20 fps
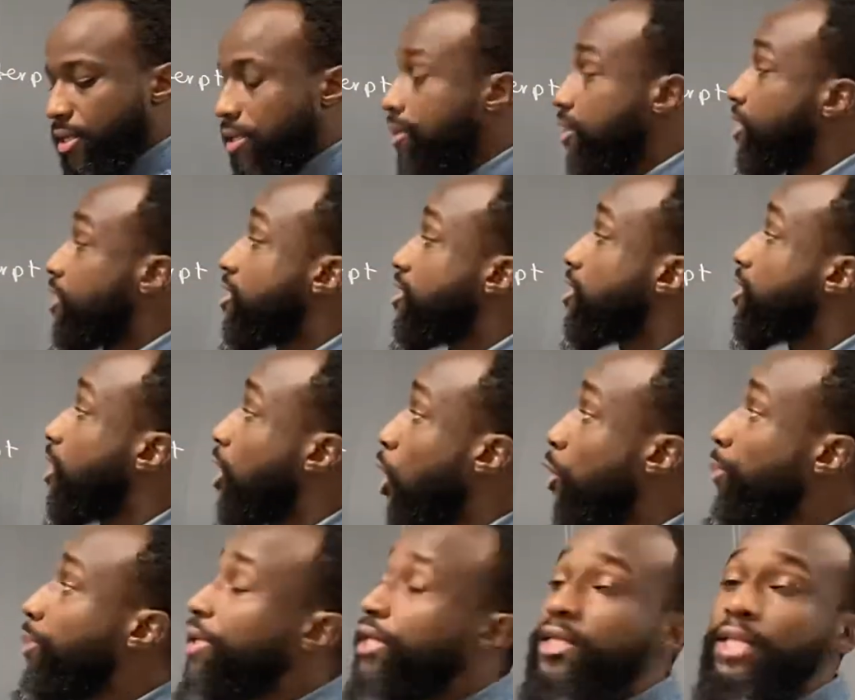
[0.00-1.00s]
The
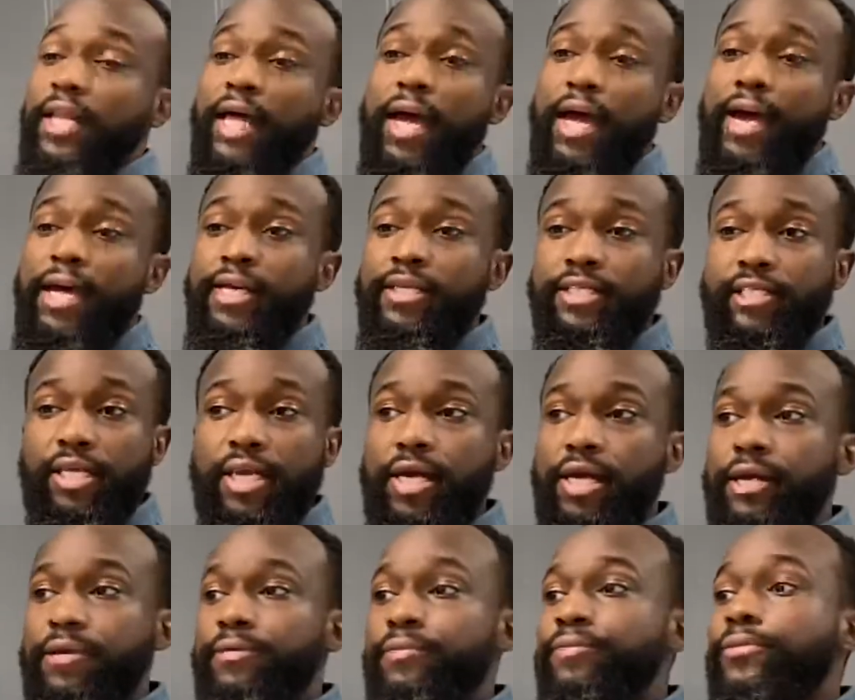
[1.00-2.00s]
slope of the line is
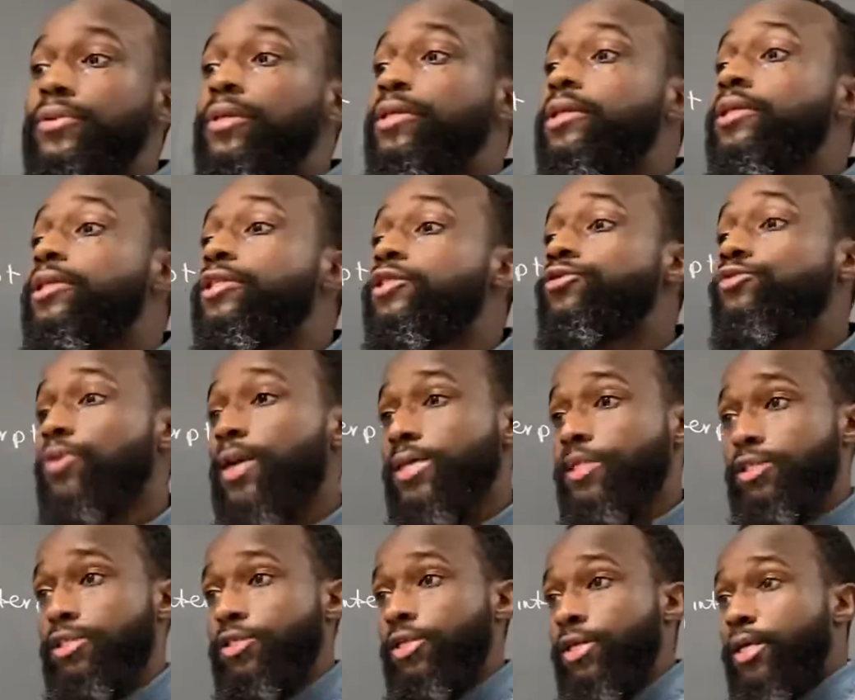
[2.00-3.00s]
M. This is
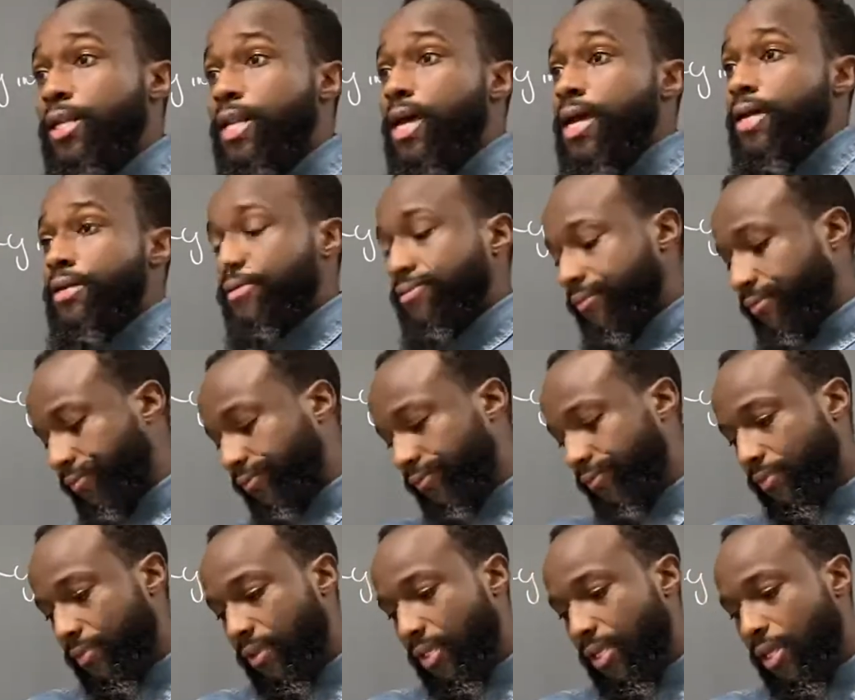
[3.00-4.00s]
rectus on your line.
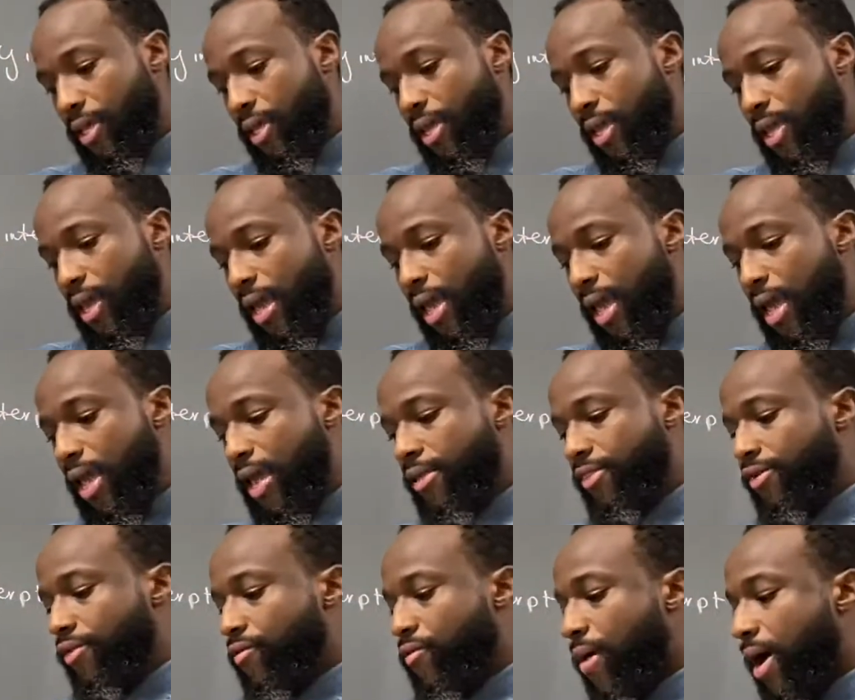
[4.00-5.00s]
And
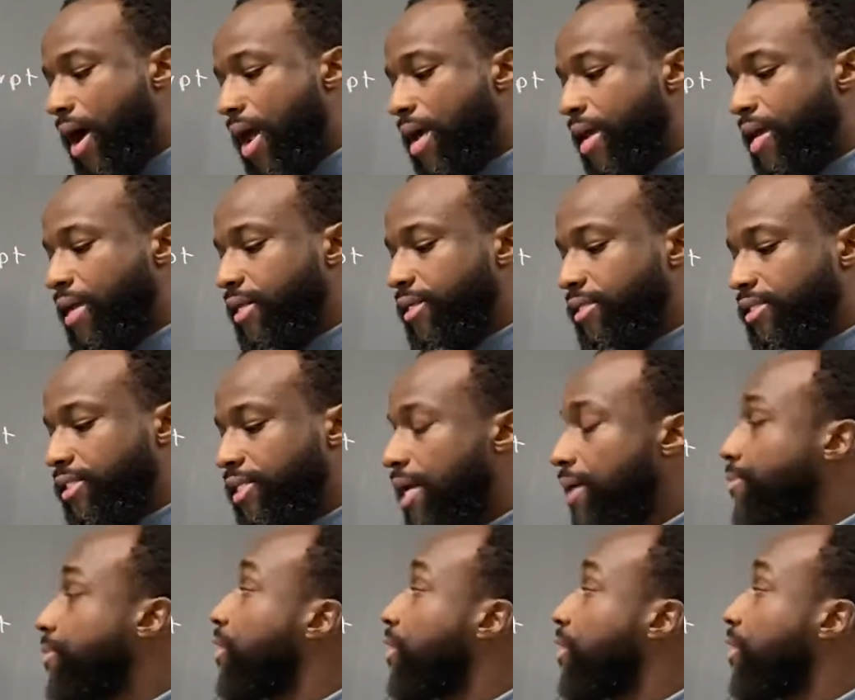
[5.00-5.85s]
the y-intercept